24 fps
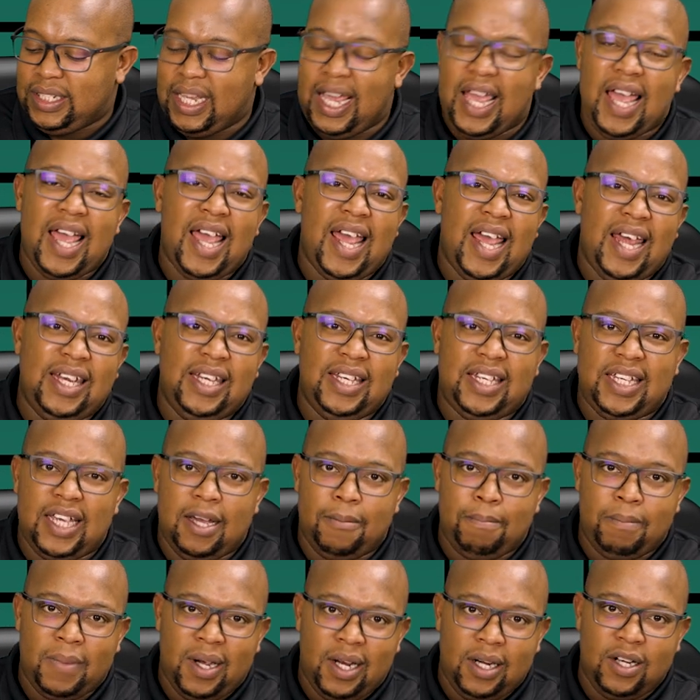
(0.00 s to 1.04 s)
say a
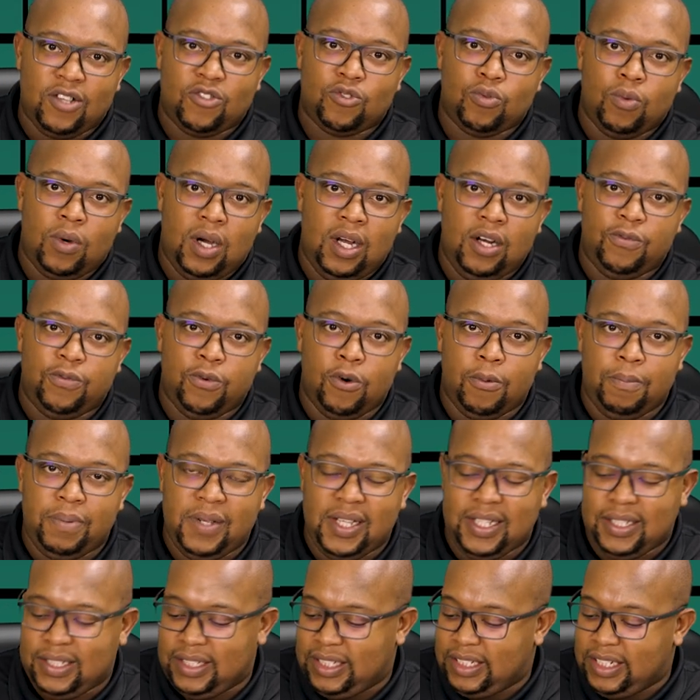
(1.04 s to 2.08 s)
handicap minus one for
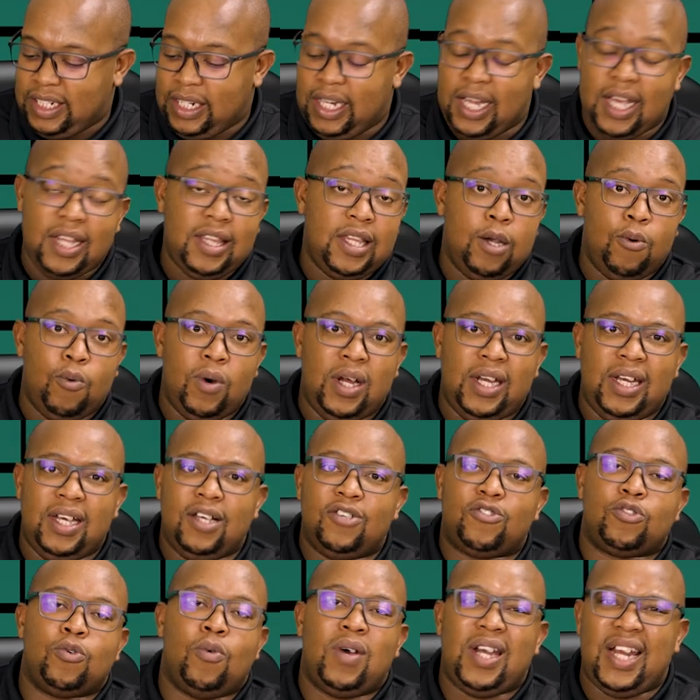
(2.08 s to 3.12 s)
PSG, and they're
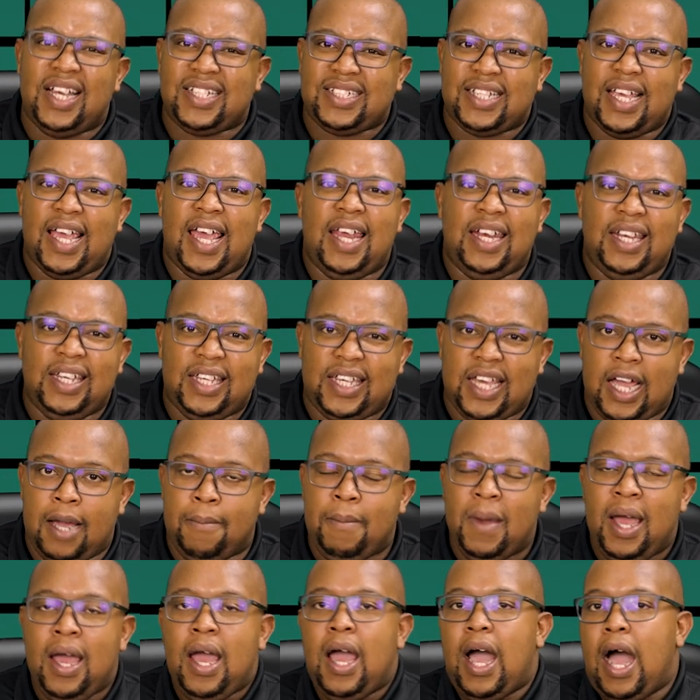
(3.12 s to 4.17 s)
winning. So when I say
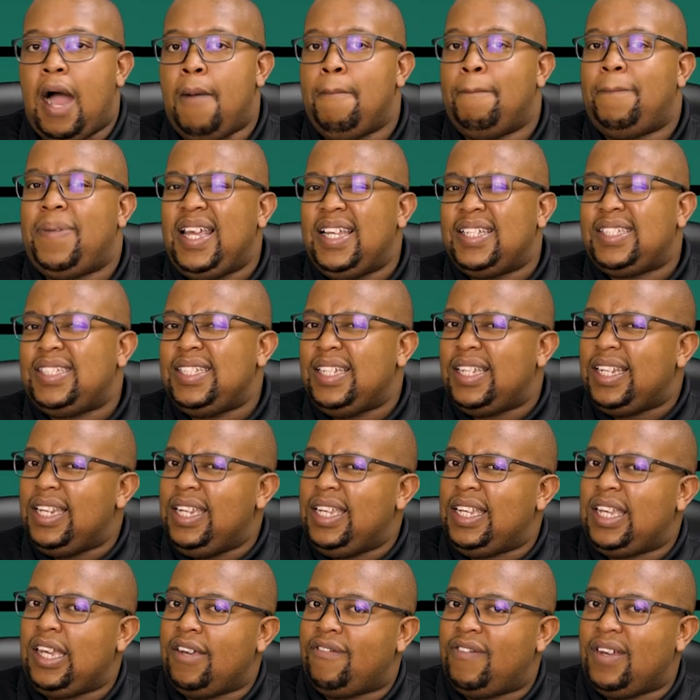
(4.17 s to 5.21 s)
handicap, I'm basically
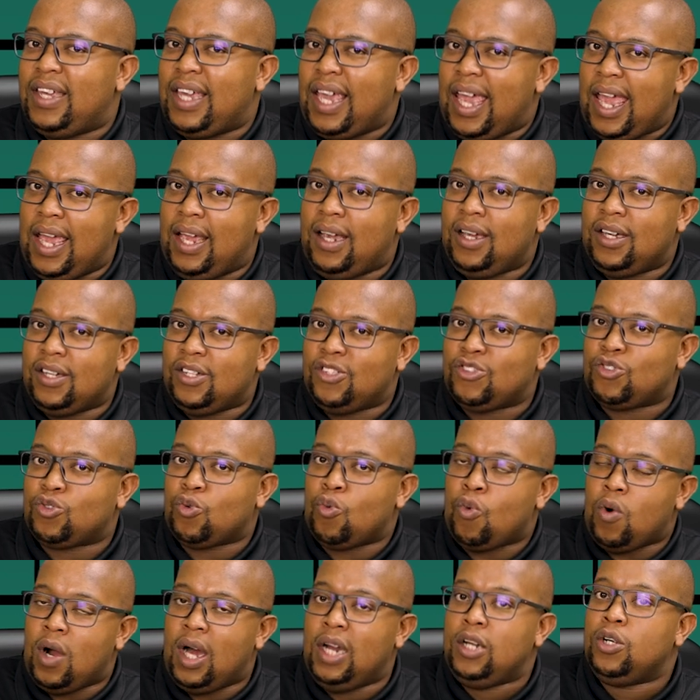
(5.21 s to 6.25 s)
giving Angers
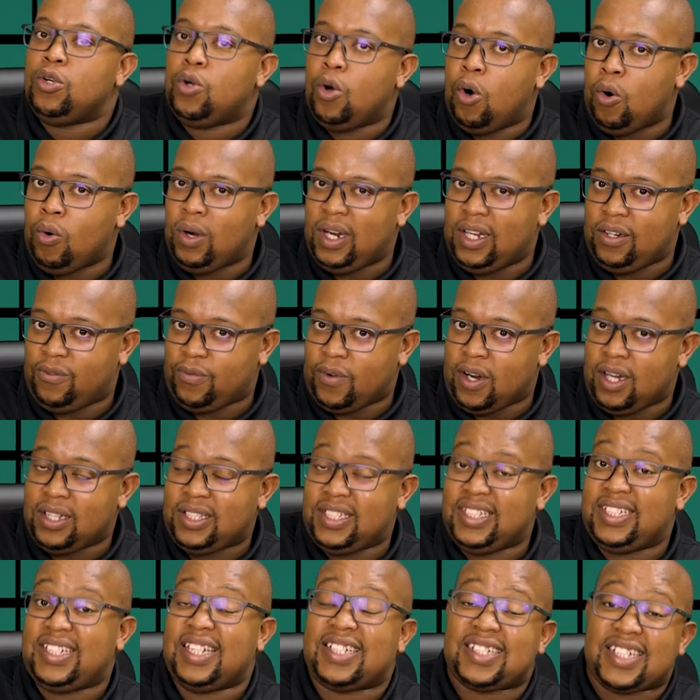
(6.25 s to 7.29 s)
one goal
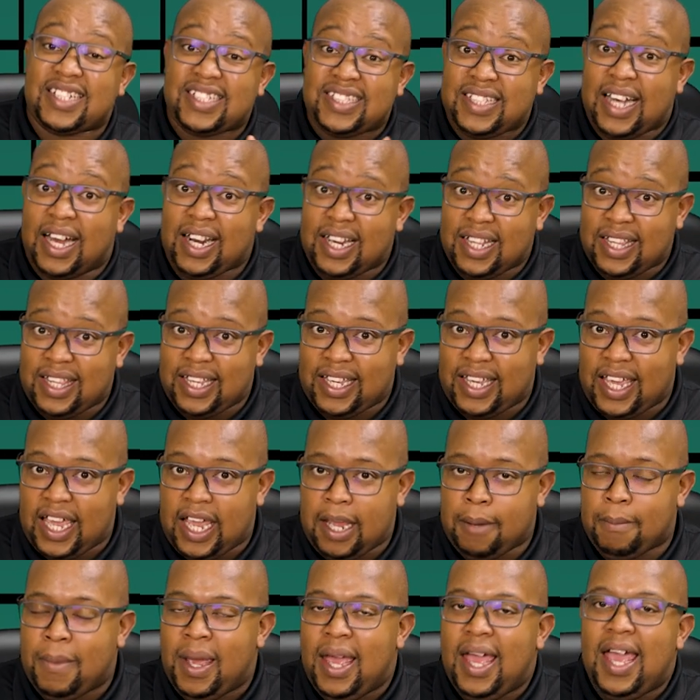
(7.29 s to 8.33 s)
advantage at the start of the
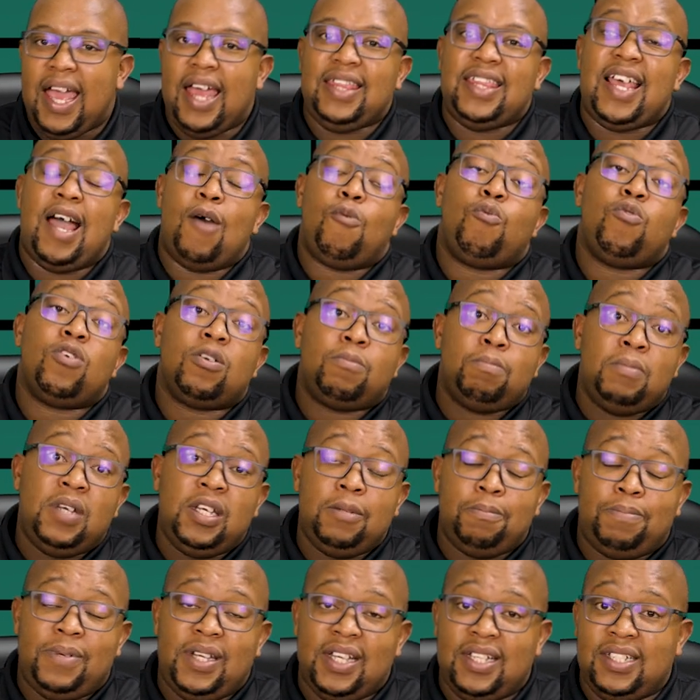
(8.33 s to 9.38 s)
game. And that would
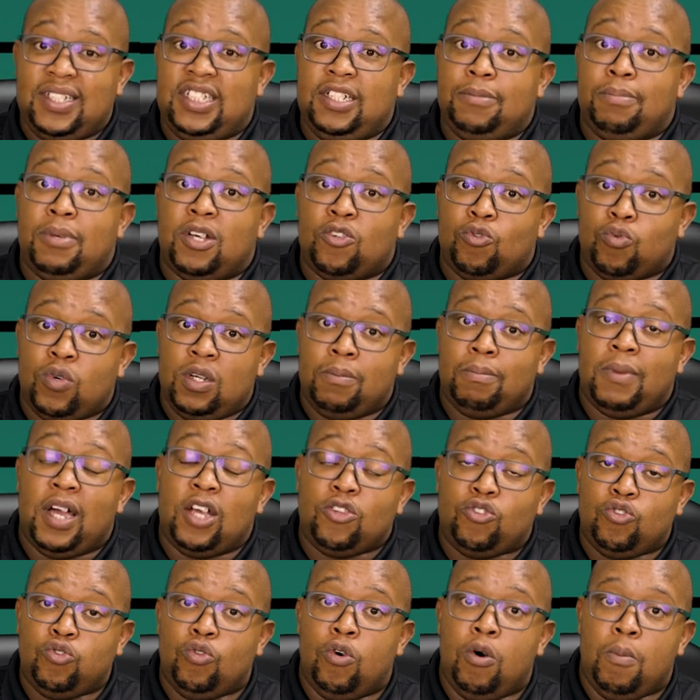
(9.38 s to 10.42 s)
mean PSG must win by
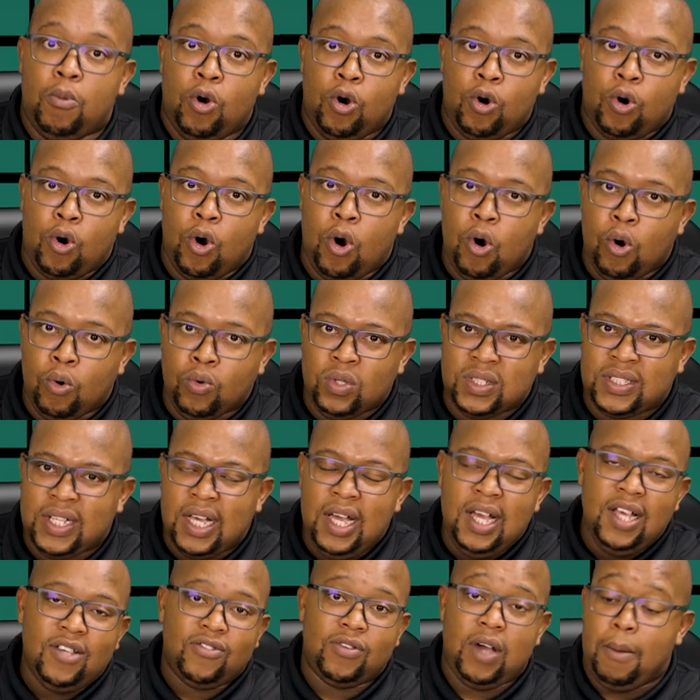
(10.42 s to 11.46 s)
two or more goals.
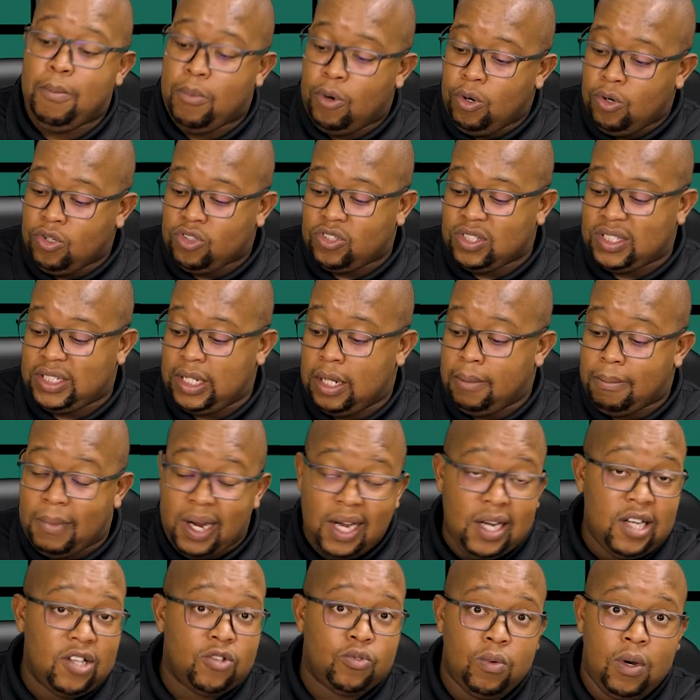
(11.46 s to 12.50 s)
So I'm going to say
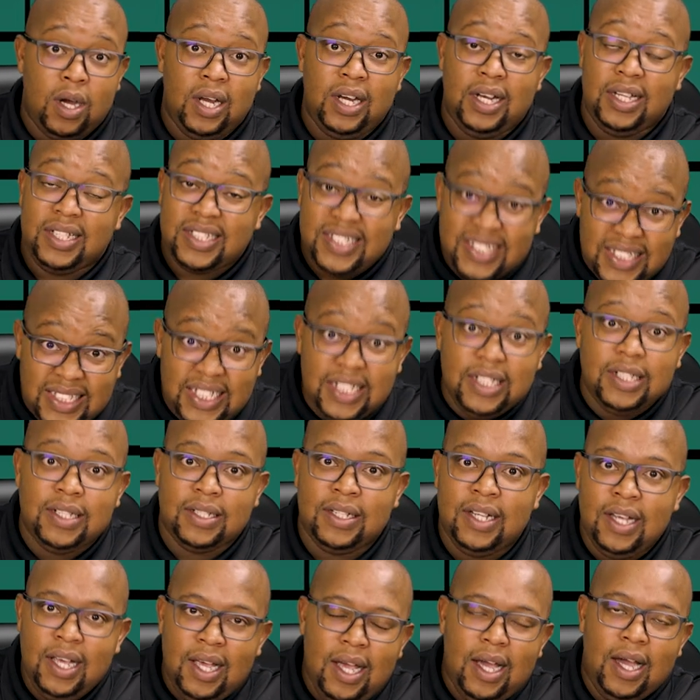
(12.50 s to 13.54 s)
minus one, and
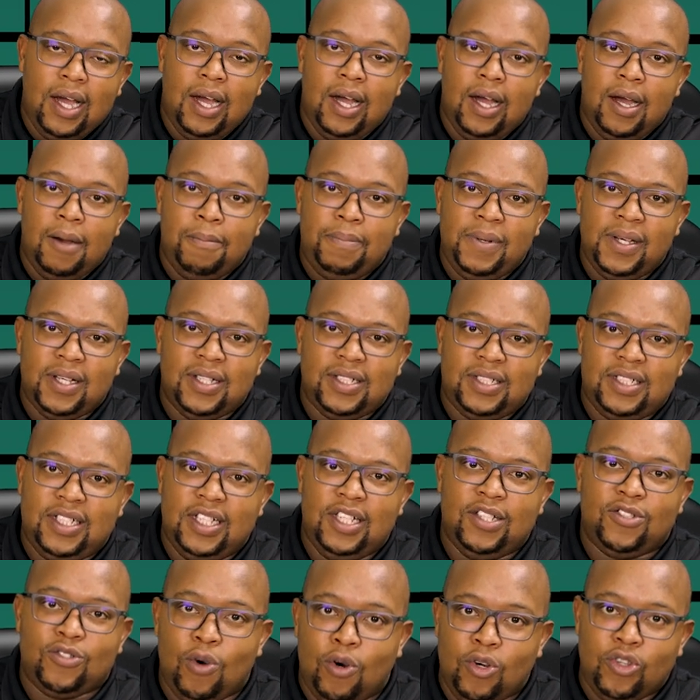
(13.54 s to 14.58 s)
still PSG
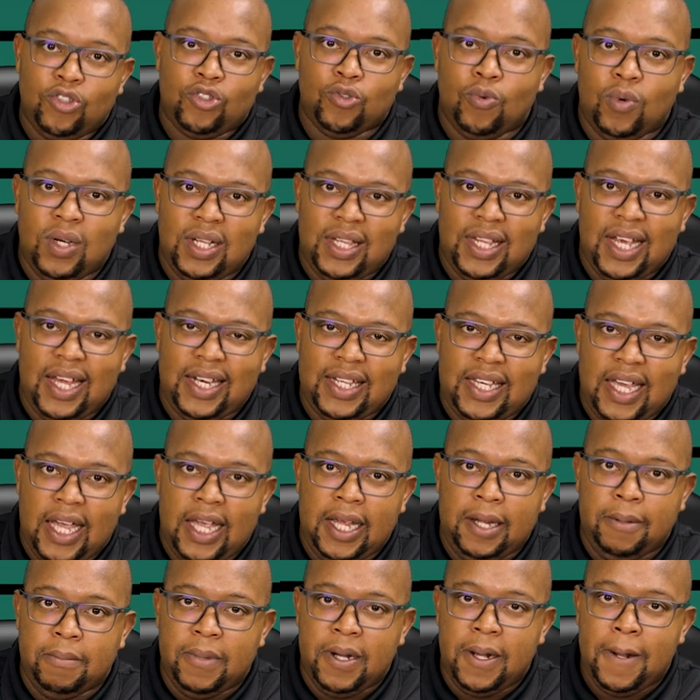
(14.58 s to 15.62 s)
is going to win that
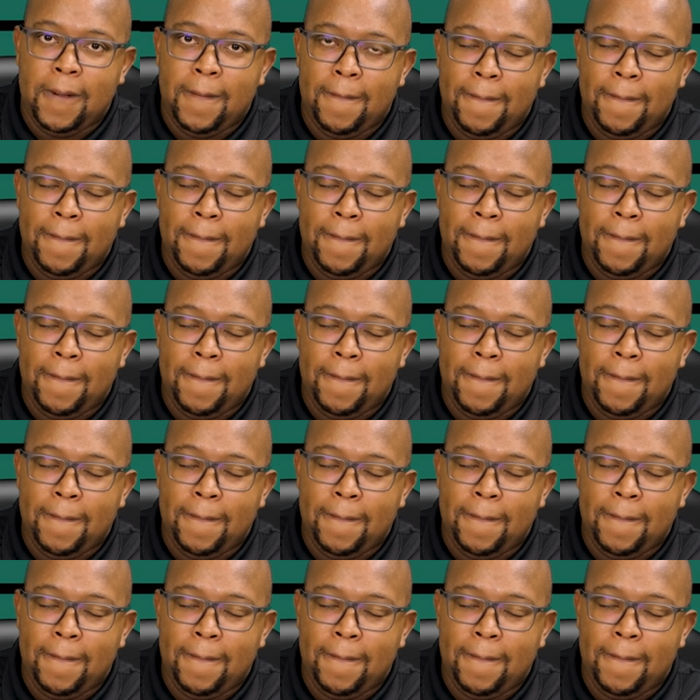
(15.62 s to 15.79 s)
game.